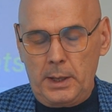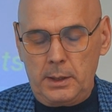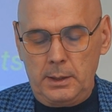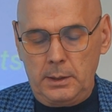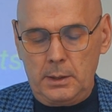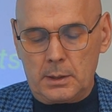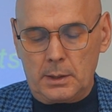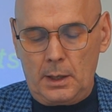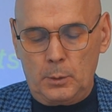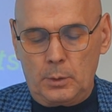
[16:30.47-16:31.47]
the creation
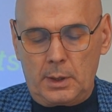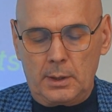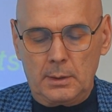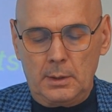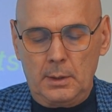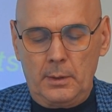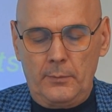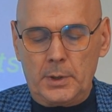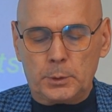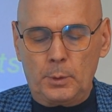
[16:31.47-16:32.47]
of metaverses,
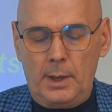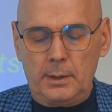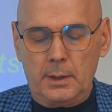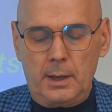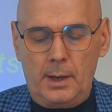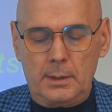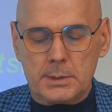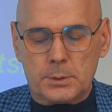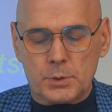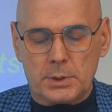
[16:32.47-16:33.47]
and the success of
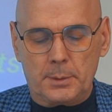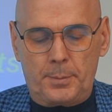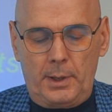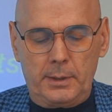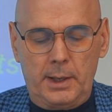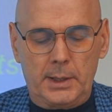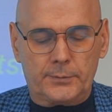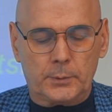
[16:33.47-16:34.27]
neuroscience.